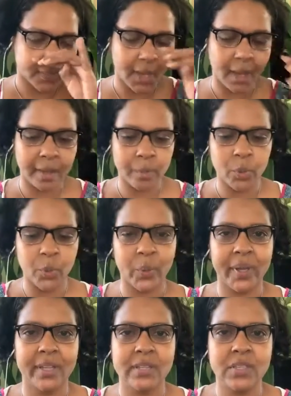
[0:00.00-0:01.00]
I am
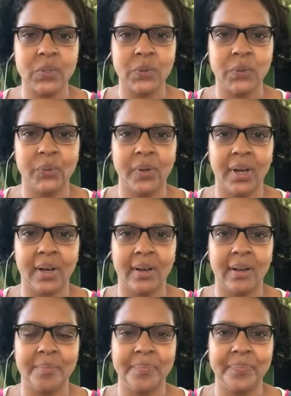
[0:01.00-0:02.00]
going to
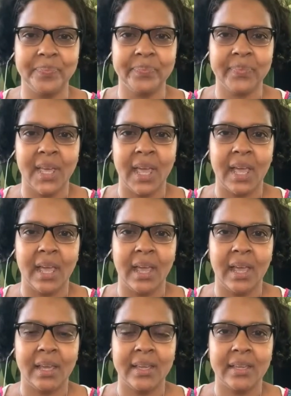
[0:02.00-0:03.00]
um,
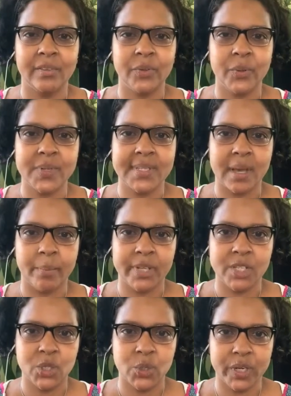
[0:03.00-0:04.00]
give you a
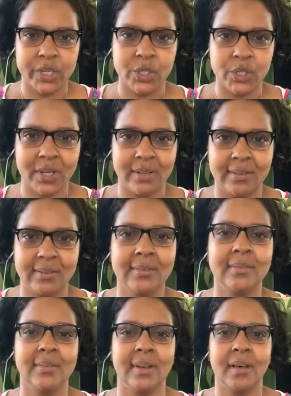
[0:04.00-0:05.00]
demonstration
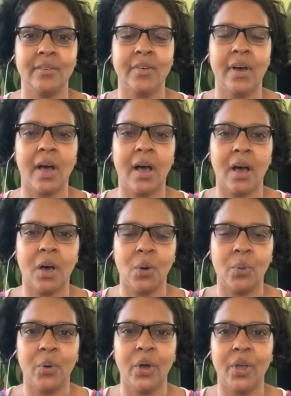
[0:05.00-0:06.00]
of
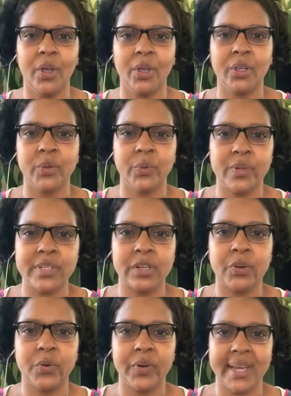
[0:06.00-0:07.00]
how you're going to
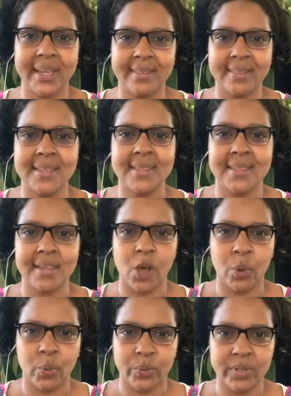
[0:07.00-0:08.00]
create the
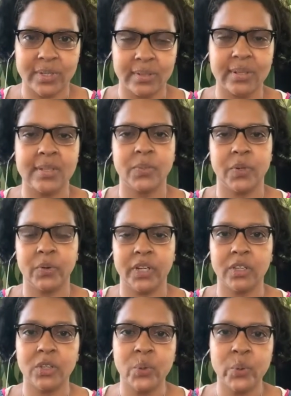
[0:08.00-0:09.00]
sound because we're going to
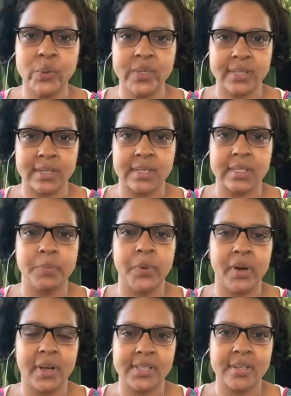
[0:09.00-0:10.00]
use this as
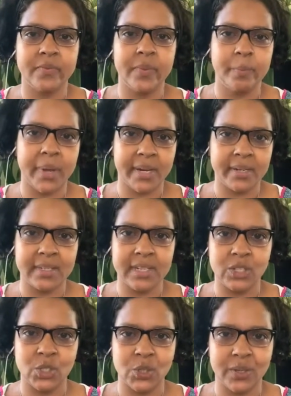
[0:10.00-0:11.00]
part of the
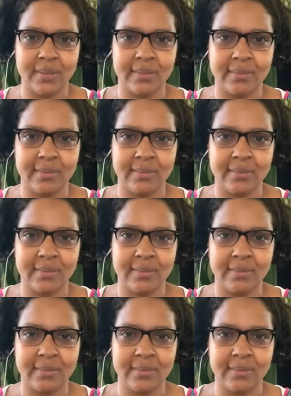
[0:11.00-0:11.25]
meditation.